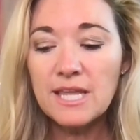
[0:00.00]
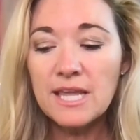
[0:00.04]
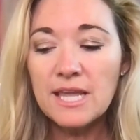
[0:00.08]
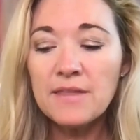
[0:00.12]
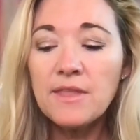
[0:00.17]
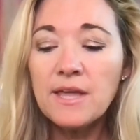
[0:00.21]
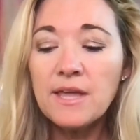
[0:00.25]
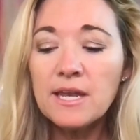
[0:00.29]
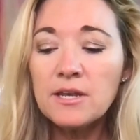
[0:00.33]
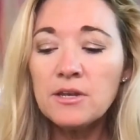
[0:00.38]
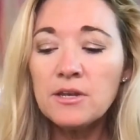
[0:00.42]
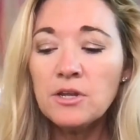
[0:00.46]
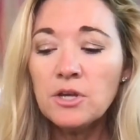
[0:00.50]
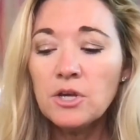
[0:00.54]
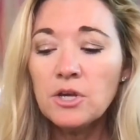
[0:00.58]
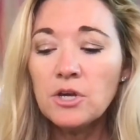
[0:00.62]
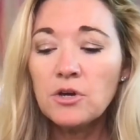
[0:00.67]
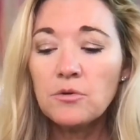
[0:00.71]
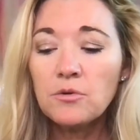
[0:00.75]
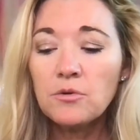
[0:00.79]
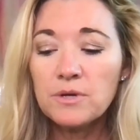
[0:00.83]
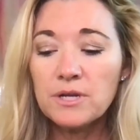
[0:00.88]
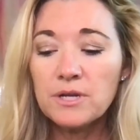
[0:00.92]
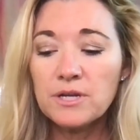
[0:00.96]
And then
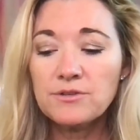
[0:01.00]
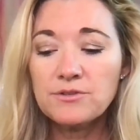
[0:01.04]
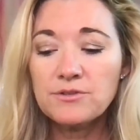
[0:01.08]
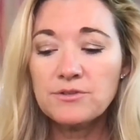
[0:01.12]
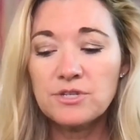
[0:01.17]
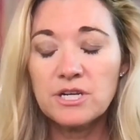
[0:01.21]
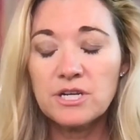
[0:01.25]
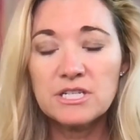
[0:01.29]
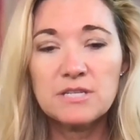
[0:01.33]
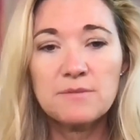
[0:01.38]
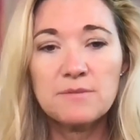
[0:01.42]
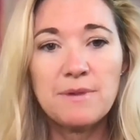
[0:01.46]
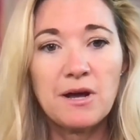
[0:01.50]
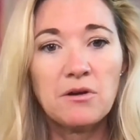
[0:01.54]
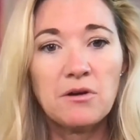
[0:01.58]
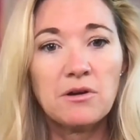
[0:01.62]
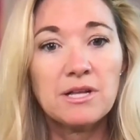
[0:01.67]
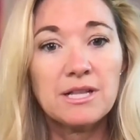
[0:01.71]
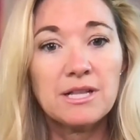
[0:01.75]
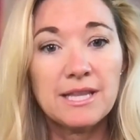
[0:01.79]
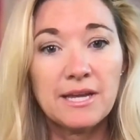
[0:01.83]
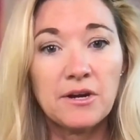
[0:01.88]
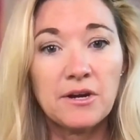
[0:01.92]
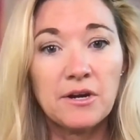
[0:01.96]
we also talked
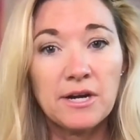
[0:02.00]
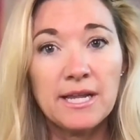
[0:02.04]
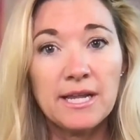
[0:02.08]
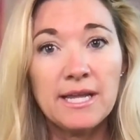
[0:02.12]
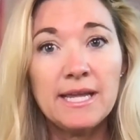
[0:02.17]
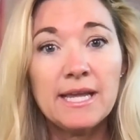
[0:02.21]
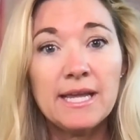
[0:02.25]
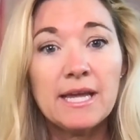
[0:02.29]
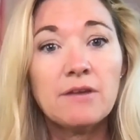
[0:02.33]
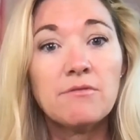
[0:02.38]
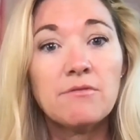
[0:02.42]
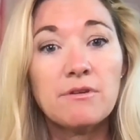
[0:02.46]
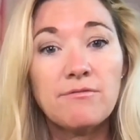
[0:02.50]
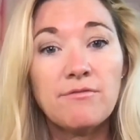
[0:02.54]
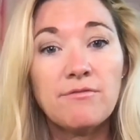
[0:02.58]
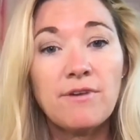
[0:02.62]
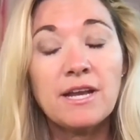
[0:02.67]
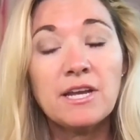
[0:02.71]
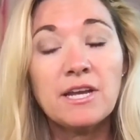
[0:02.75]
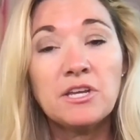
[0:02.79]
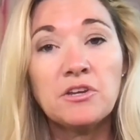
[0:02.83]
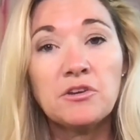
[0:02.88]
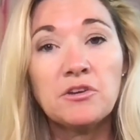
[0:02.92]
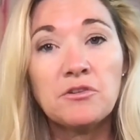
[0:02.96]
about clarity and
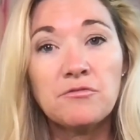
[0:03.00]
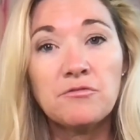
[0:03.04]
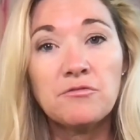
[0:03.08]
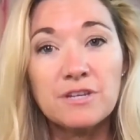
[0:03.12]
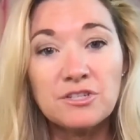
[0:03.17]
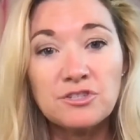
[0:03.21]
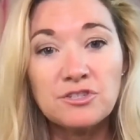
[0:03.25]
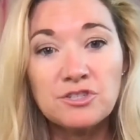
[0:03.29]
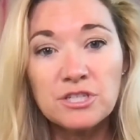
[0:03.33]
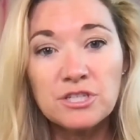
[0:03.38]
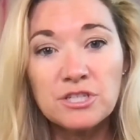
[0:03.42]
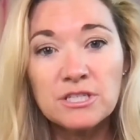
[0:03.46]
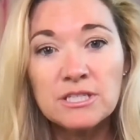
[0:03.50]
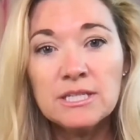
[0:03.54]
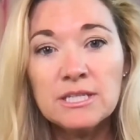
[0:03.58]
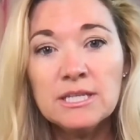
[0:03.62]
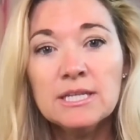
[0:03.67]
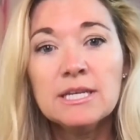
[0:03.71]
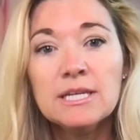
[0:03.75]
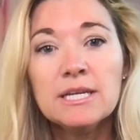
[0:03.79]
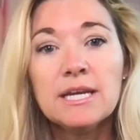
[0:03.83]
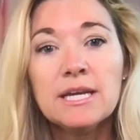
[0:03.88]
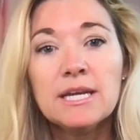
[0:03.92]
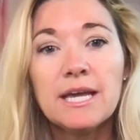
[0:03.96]
refining your vision.
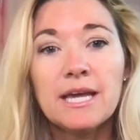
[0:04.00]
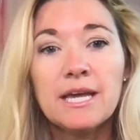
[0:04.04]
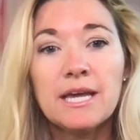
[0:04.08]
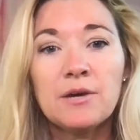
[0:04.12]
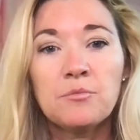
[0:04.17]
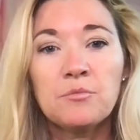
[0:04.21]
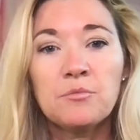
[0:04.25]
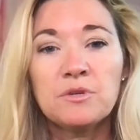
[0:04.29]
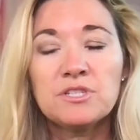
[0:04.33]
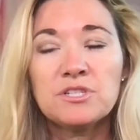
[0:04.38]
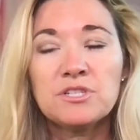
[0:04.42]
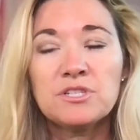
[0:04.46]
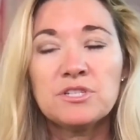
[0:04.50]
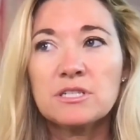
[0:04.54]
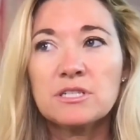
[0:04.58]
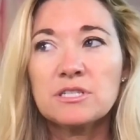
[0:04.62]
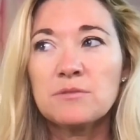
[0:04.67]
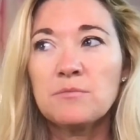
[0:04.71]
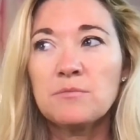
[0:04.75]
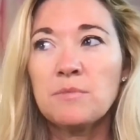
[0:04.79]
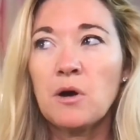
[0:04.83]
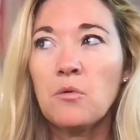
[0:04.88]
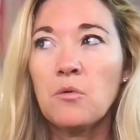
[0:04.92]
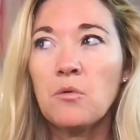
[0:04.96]
And we
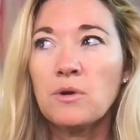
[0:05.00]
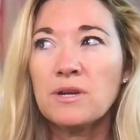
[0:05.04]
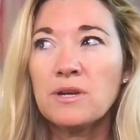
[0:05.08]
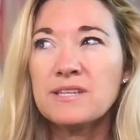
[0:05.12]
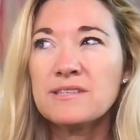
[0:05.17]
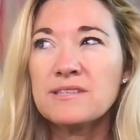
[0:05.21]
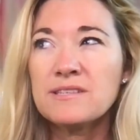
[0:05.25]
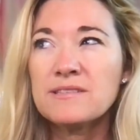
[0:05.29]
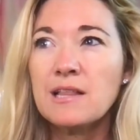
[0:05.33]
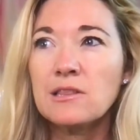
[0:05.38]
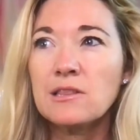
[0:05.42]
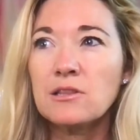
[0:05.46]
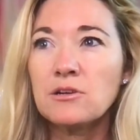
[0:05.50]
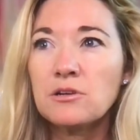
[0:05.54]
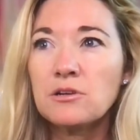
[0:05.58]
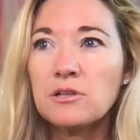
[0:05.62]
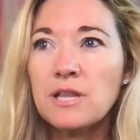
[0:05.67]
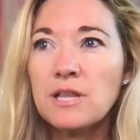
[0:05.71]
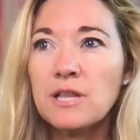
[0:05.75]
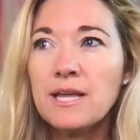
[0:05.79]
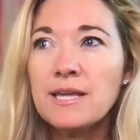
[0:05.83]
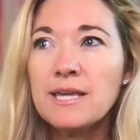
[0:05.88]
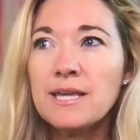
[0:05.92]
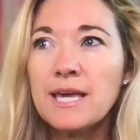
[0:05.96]
talked about what does that
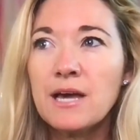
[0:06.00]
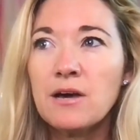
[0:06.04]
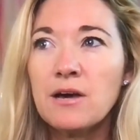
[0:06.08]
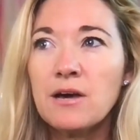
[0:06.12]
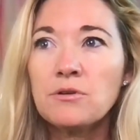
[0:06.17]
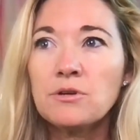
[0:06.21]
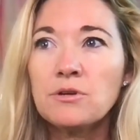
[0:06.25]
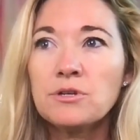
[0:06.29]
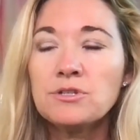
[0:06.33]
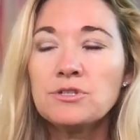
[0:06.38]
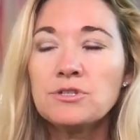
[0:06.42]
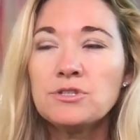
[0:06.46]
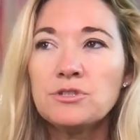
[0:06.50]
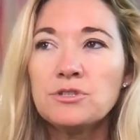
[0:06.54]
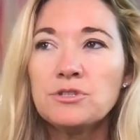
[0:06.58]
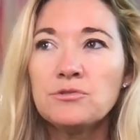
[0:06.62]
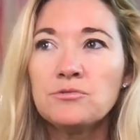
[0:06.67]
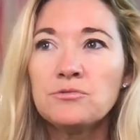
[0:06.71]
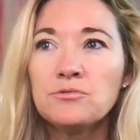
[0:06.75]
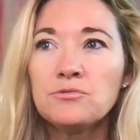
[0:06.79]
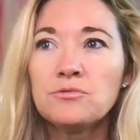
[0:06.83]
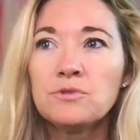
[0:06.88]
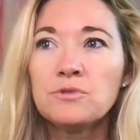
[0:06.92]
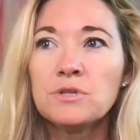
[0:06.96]
look like? How could
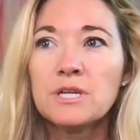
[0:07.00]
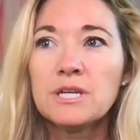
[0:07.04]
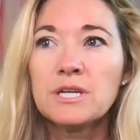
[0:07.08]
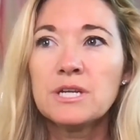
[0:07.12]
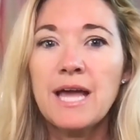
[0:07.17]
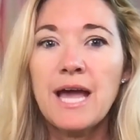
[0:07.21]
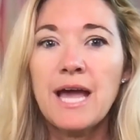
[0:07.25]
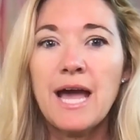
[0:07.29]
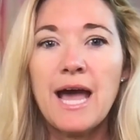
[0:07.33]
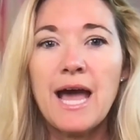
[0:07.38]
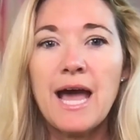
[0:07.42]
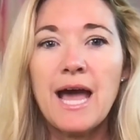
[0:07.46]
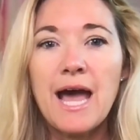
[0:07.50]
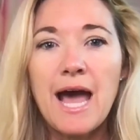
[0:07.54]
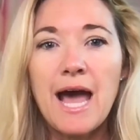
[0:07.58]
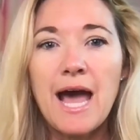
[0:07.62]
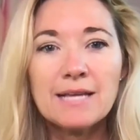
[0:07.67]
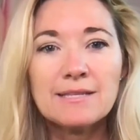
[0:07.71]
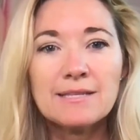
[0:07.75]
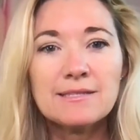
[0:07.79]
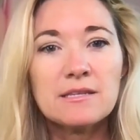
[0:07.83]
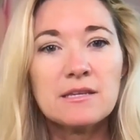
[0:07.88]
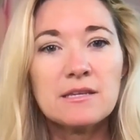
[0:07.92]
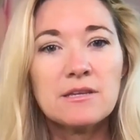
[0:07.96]
you
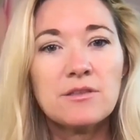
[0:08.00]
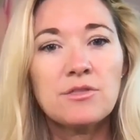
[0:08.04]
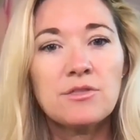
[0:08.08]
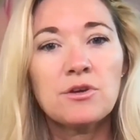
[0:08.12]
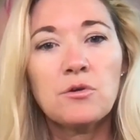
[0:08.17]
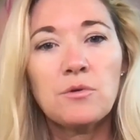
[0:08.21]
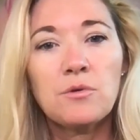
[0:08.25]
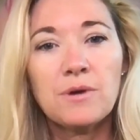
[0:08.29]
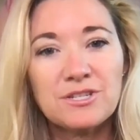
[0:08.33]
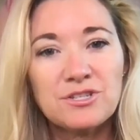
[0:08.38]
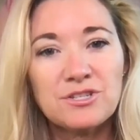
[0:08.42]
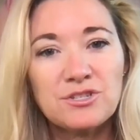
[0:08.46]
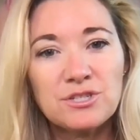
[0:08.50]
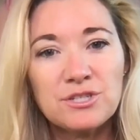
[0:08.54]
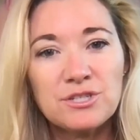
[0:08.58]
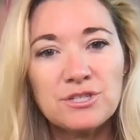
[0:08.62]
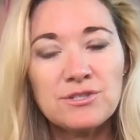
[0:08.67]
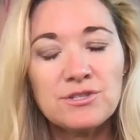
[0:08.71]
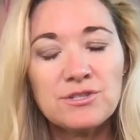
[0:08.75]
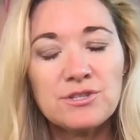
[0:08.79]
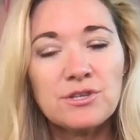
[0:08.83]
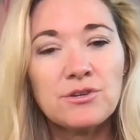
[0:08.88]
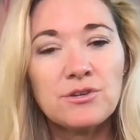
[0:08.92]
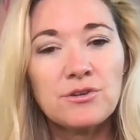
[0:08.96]
ask the
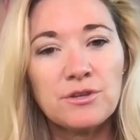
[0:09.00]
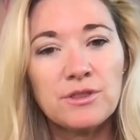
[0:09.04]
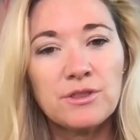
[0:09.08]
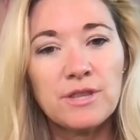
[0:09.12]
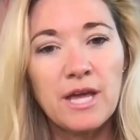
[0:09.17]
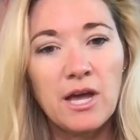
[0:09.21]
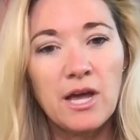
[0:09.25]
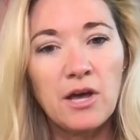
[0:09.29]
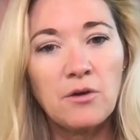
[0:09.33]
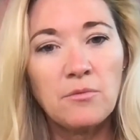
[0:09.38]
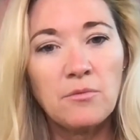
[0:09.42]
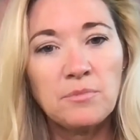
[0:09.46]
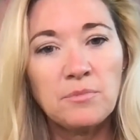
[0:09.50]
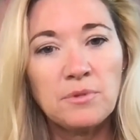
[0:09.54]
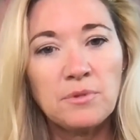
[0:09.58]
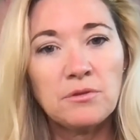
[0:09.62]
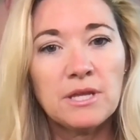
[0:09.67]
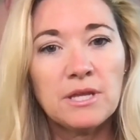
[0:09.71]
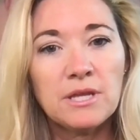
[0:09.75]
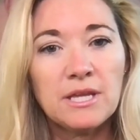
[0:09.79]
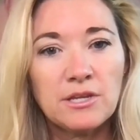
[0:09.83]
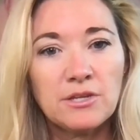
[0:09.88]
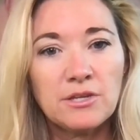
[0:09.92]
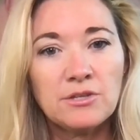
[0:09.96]
questions that are going to help you
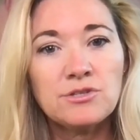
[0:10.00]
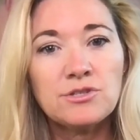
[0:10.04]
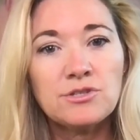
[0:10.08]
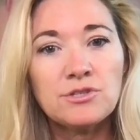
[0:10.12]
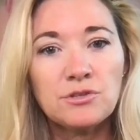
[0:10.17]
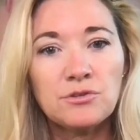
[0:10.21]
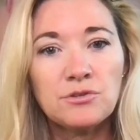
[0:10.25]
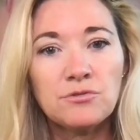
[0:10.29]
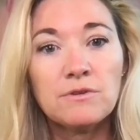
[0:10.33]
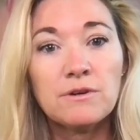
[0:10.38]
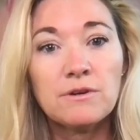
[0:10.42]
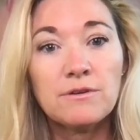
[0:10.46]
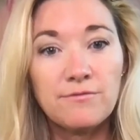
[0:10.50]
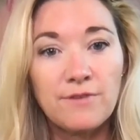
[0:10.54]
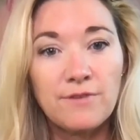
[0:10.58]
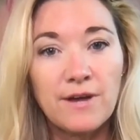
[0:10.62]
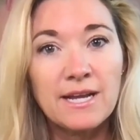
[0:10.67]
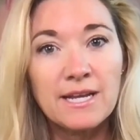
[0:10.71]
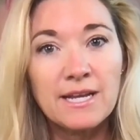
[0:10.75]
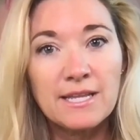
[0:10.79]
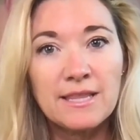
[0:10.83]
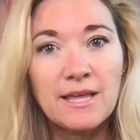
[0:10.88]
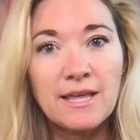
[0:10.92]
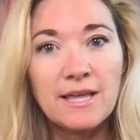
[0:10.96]
lean into
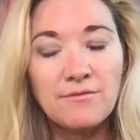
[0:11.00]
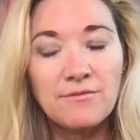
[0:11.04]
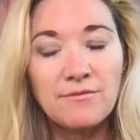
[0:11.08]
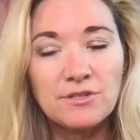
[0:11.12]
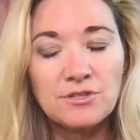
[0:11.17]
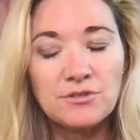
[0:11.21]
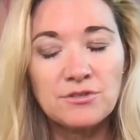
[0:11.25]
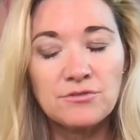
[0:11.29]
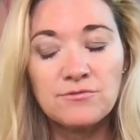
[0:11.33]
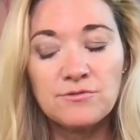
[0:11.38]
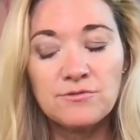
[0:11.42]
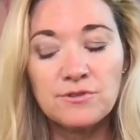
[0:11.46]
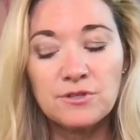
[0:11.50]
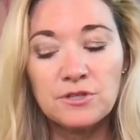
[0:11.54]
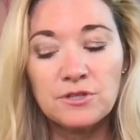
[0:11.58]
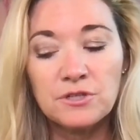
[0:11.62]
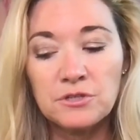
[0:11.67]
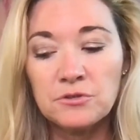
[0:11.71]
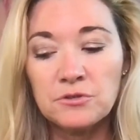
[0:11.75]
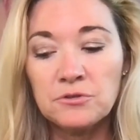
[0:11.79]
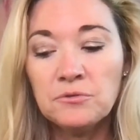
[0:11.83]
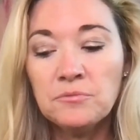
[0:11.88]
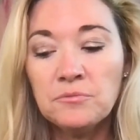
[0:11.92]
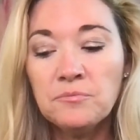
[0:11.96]
refining that vision for
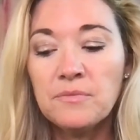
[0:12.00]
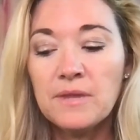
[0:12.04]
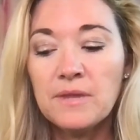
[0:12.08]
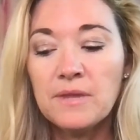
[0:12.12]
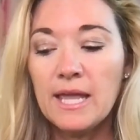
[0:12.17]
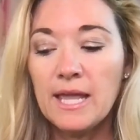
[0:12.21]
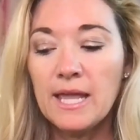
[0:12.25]
you?